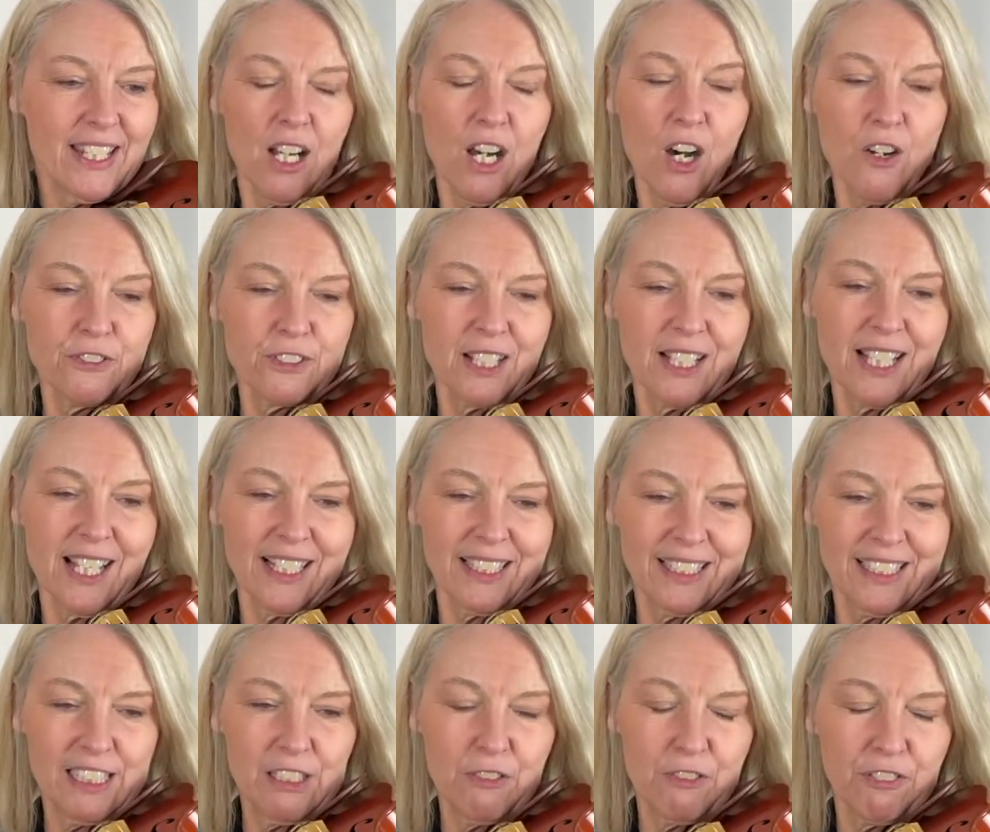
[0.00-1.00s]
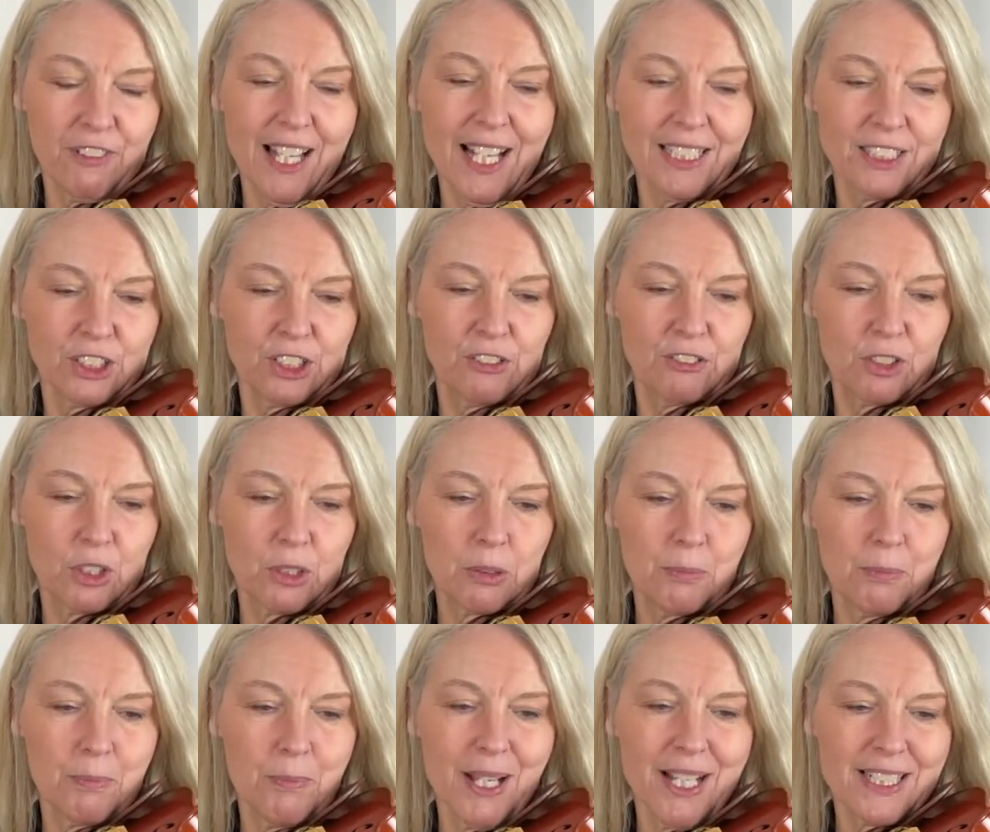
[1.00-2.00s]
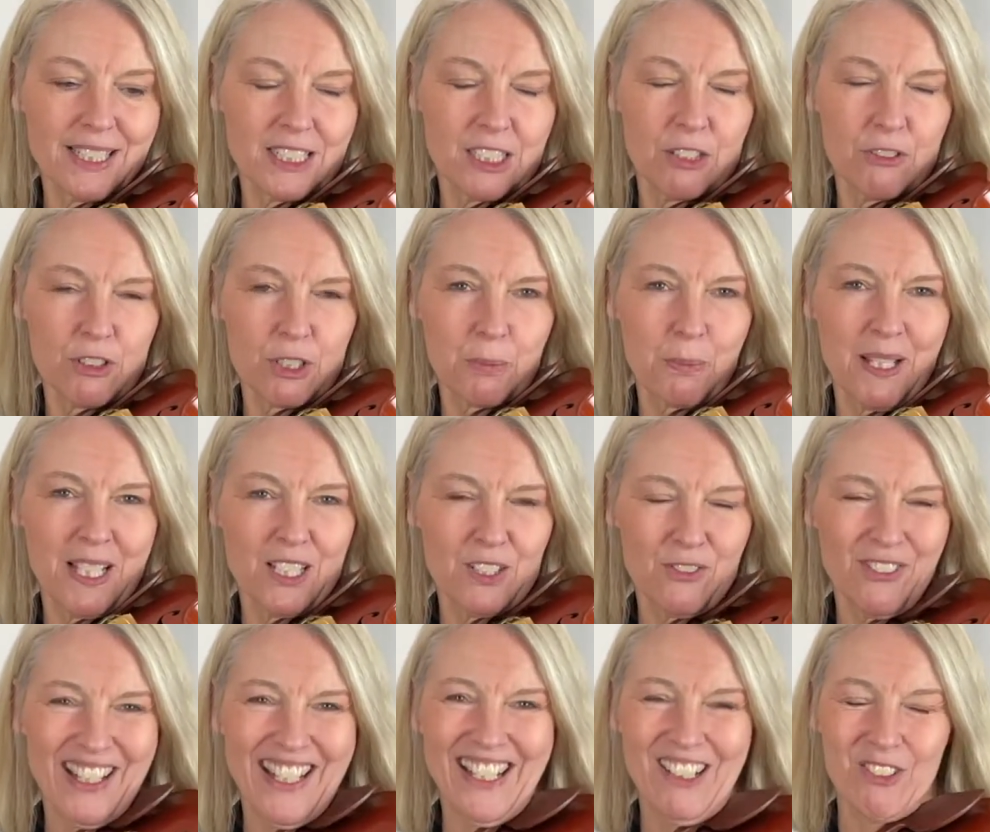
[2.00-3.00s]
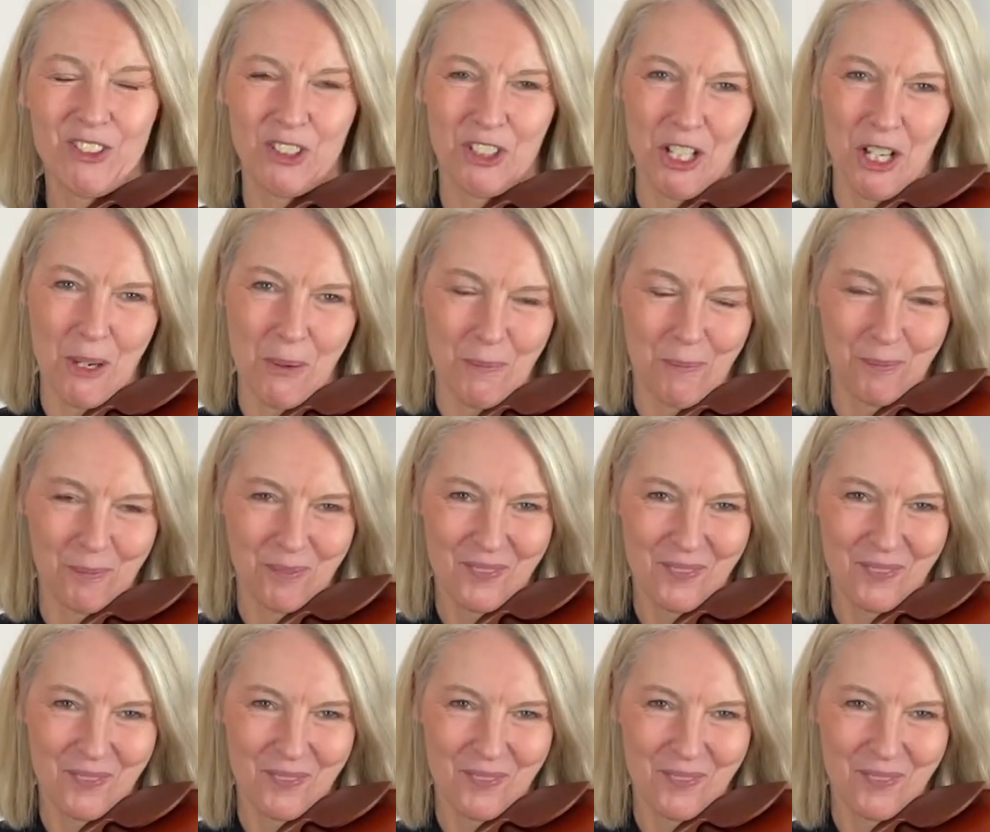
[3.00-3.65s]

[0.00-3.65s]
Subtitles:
after that E flat, you've got a massive space for F sharp.